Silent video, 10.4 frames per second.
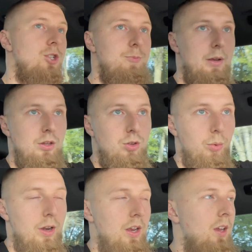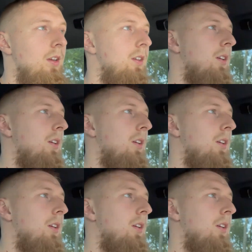speed 3.